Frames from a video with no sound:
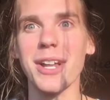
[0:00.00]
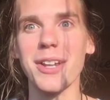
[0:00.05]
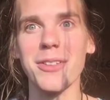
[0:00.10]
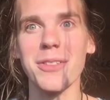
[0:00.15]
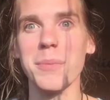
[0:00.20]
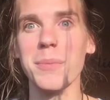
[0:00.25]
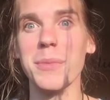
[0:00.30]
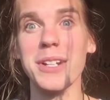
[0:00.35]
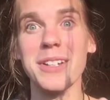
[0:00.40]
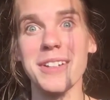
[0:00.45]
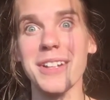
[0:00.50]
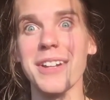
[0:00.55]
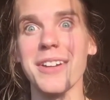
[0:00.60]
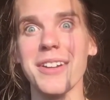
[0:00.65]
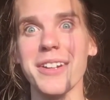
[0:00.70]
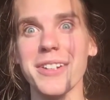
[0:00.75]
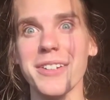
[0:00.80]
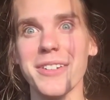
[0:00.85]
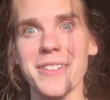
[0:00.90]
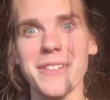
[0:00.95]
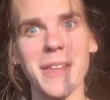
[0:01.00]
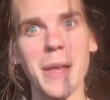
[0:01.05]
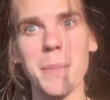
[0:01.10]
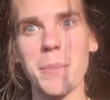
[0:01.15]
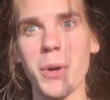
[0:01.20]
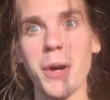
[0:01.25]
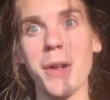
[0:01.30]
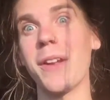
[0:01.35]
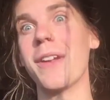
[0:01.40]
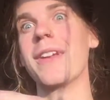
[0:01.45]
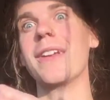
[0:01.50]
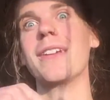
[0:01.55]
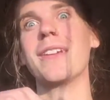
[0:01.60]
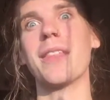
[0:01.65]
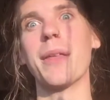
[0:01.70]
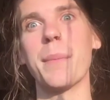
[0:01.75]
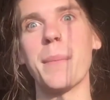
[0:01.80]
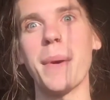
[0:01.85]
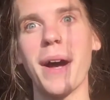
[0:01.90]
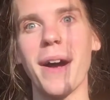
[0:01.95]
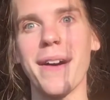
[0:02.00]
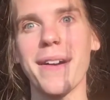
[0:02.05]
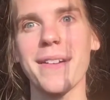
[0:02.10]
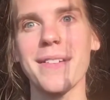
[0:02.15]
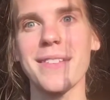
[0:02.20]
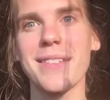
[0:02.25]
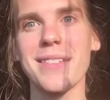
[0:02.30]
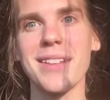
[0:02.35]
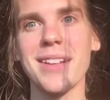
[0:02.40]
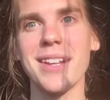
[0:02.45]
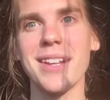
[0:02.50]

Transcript: out of the material, and they put it into the box.